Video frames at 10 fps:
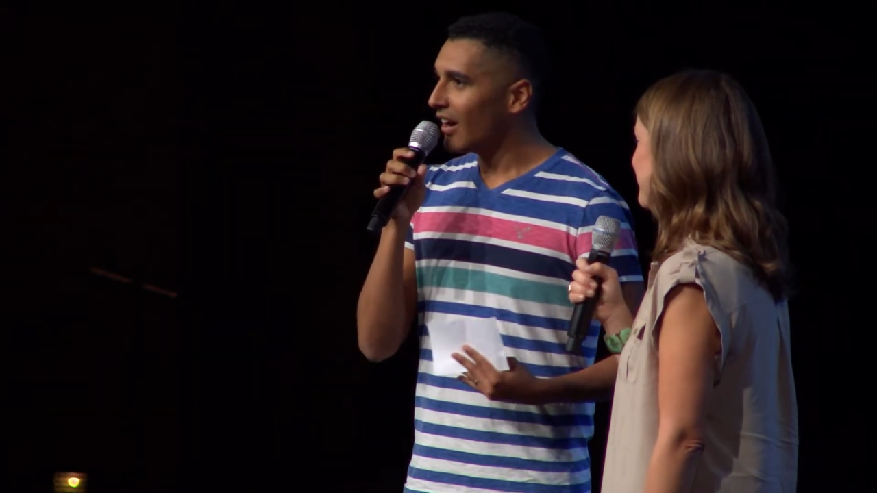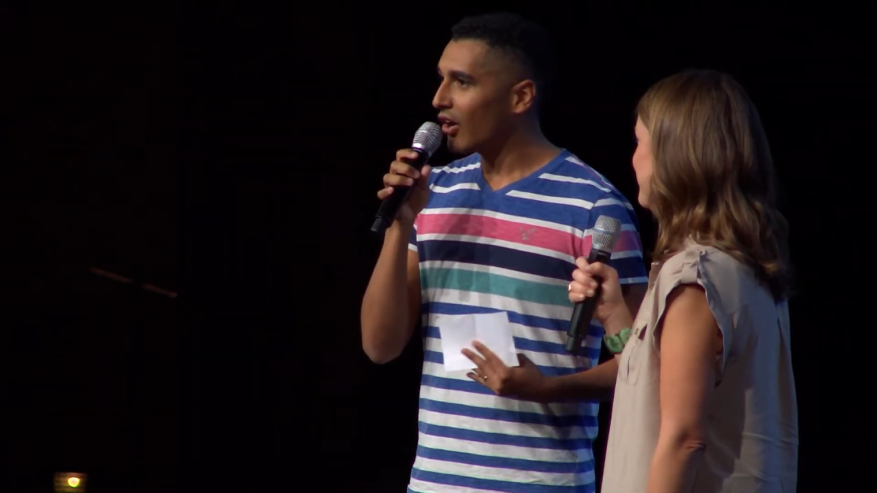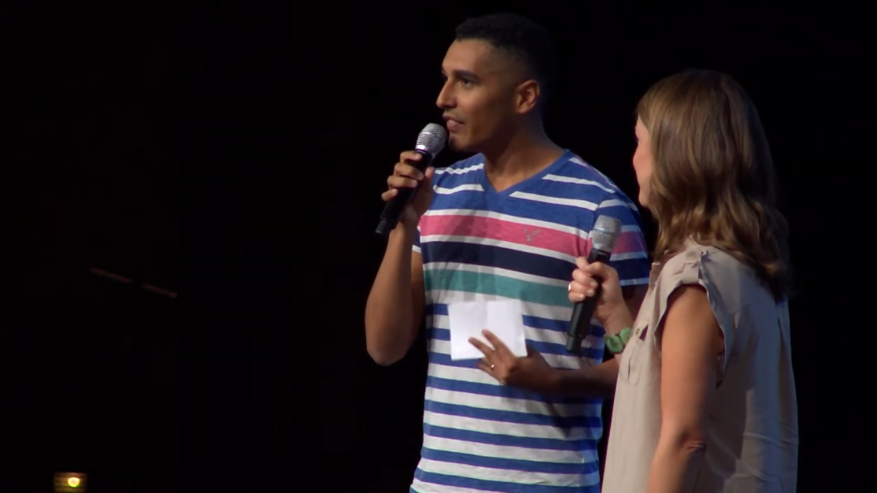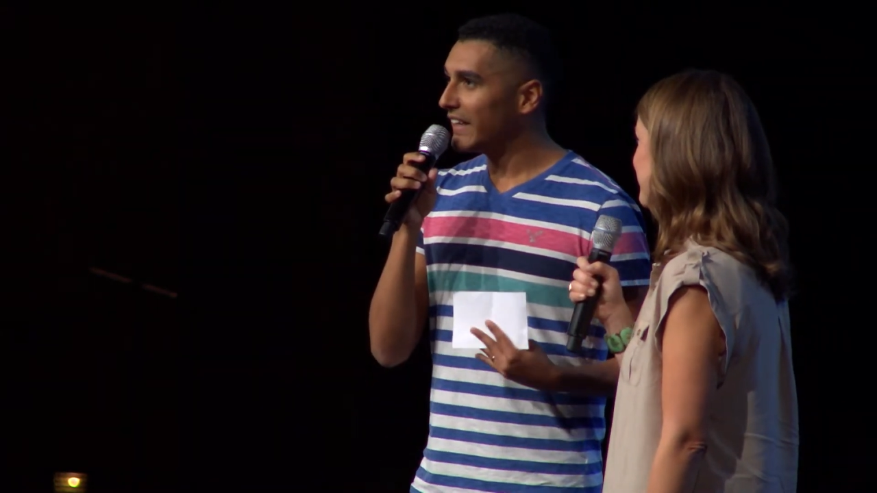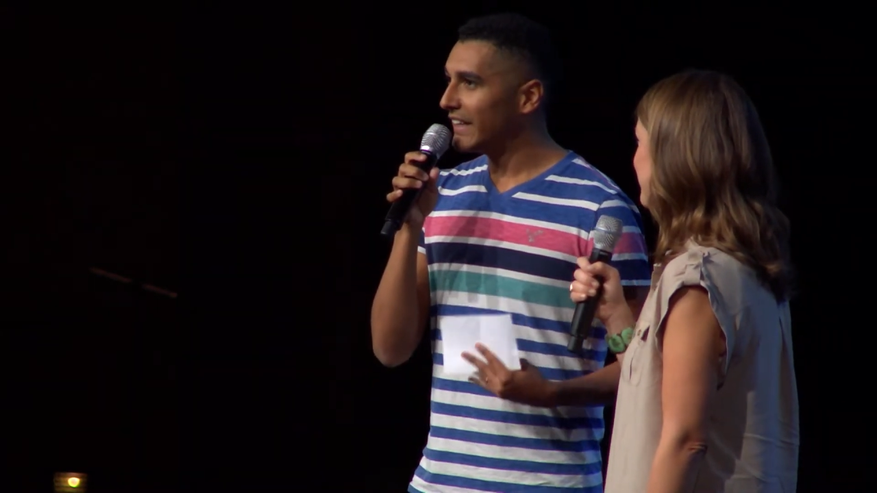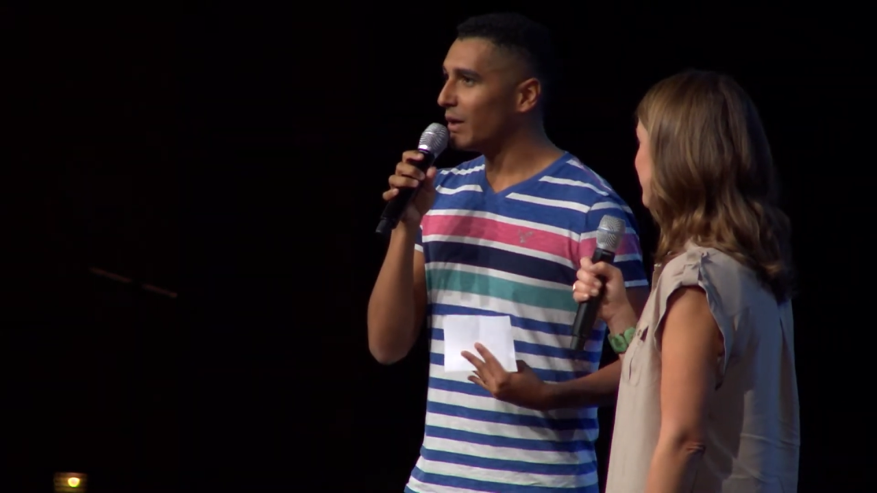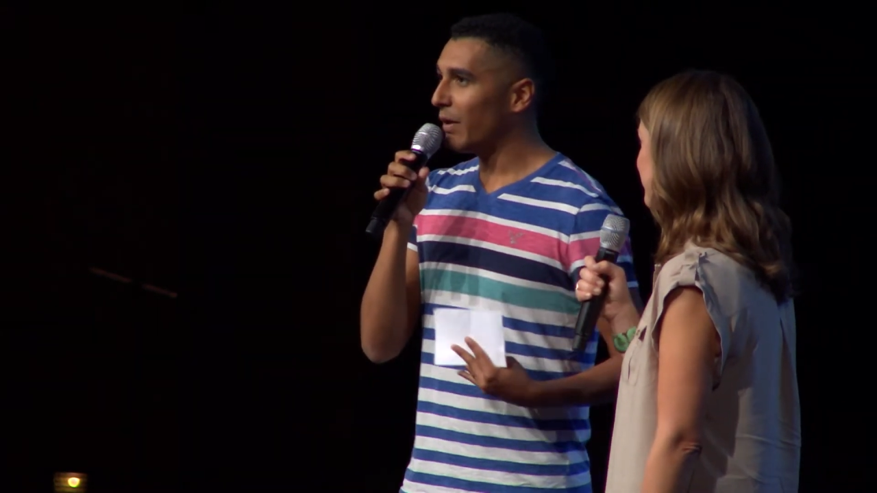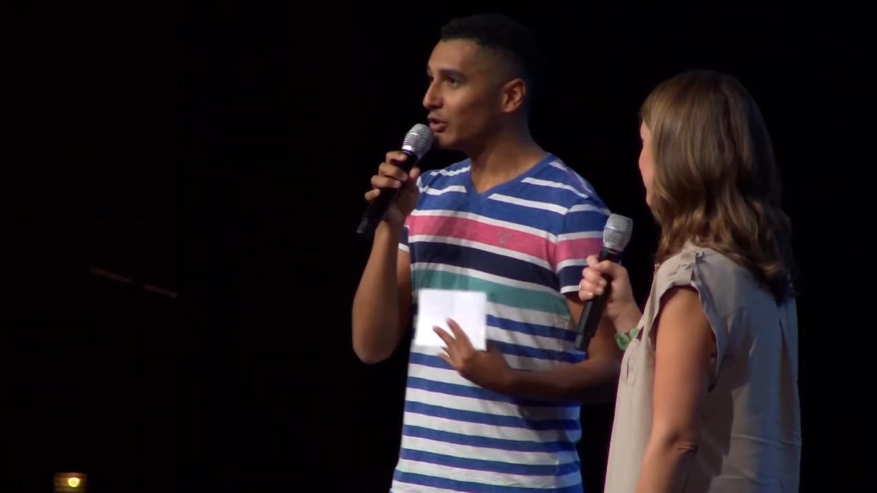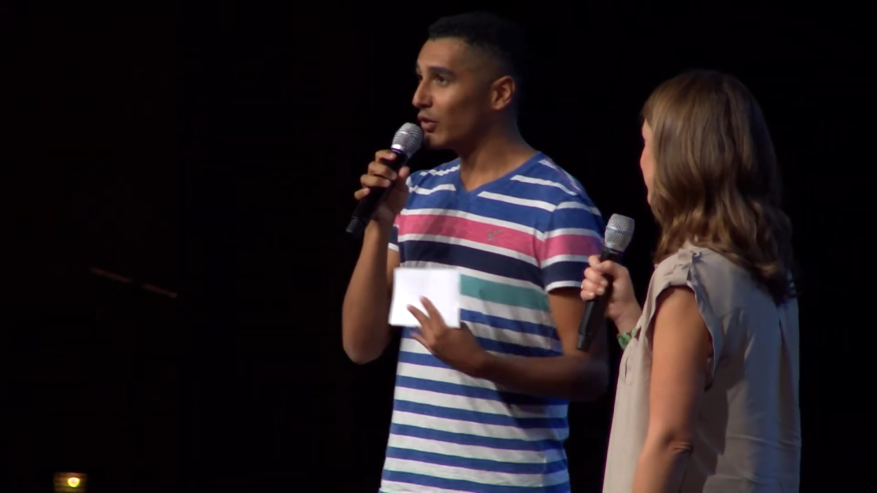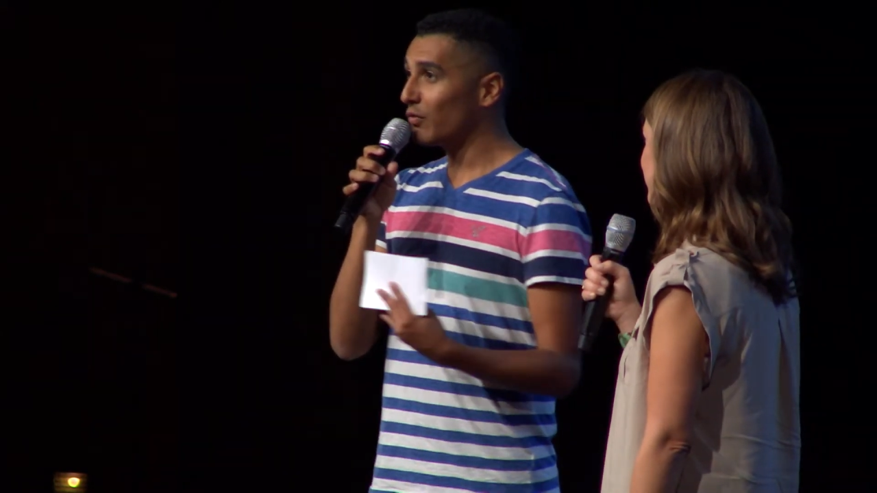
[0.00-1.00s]
are thinking
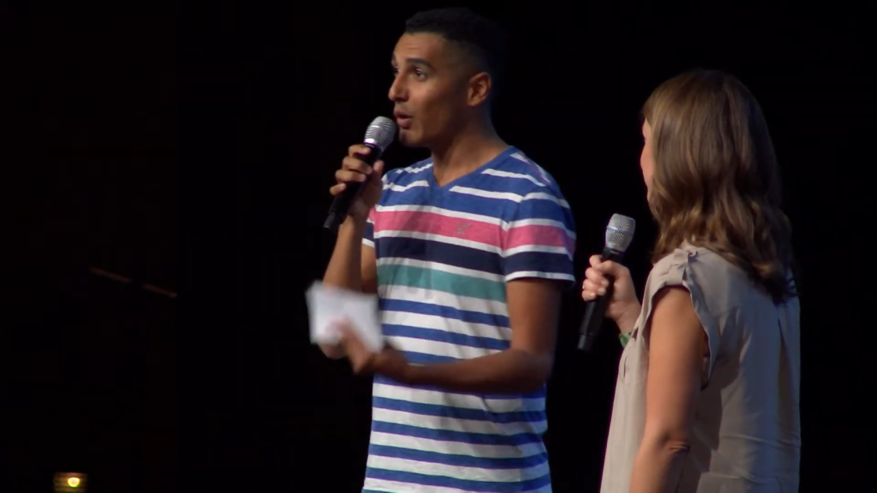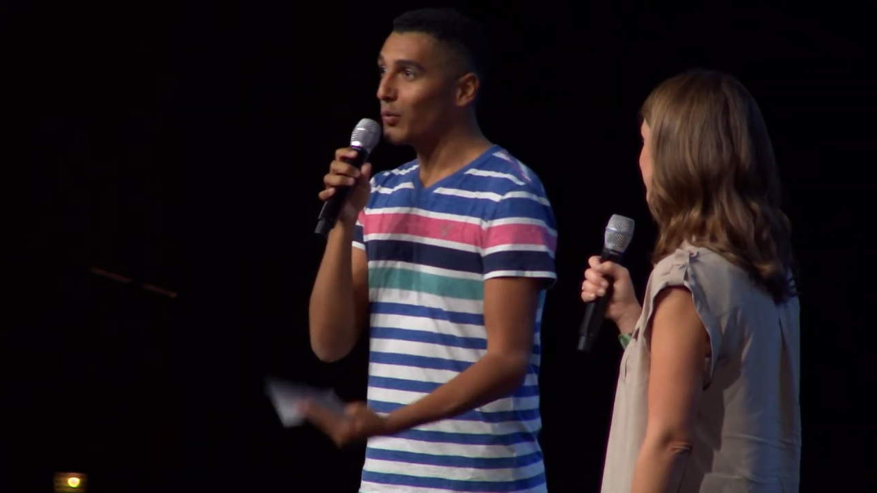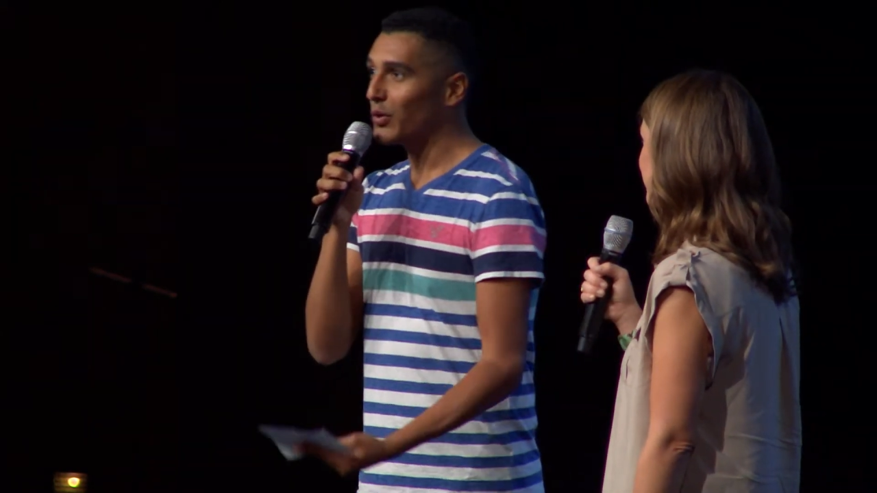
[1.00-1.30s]
about sort of what